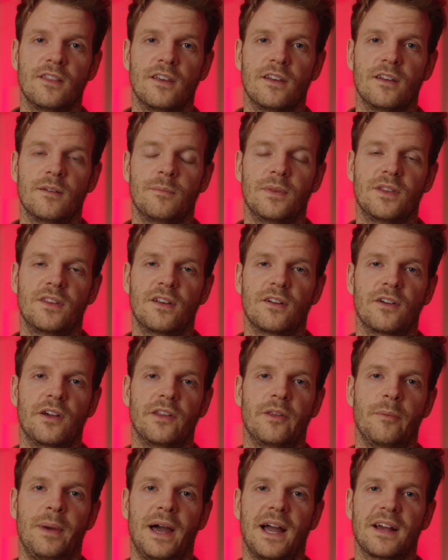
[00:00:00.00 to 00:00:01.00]
The material
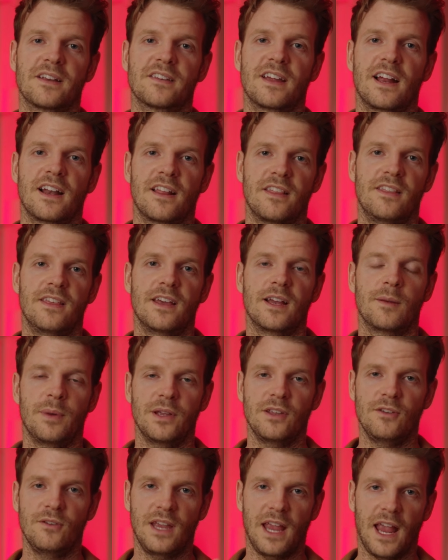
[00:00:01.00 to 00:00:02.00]
on the back is kind of thick,
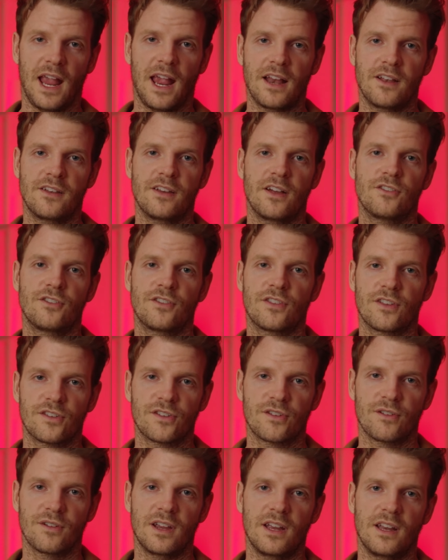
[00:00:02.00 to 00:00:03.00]
but you can touch the
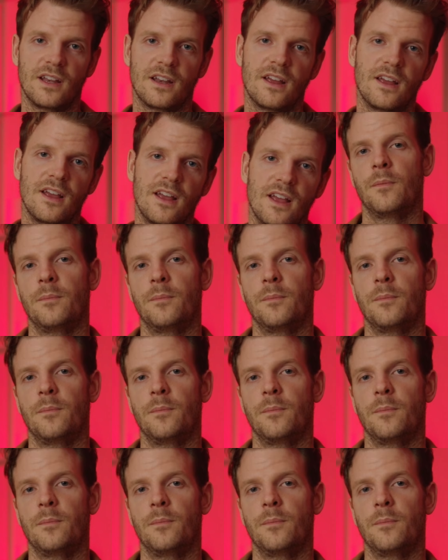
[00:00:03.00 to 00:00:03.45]
screen.